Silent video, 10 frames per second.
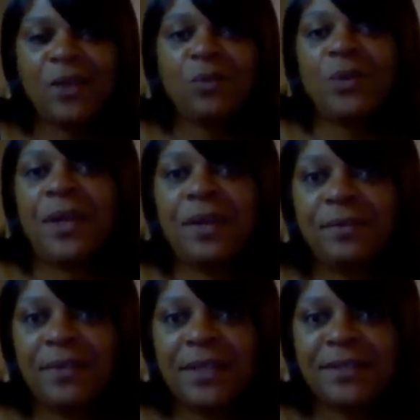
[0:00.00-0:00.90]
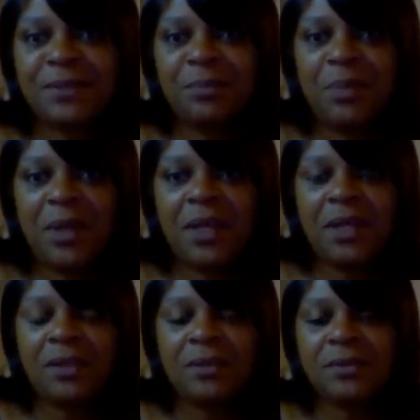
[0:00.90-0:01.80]
to run out and get some
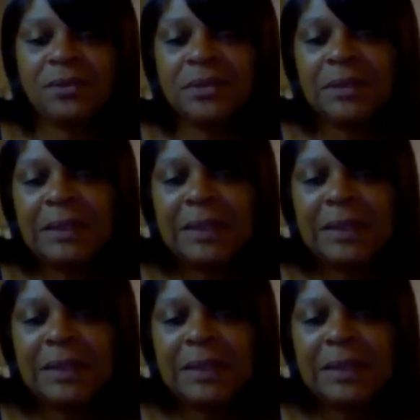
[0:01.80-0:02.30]
paint, and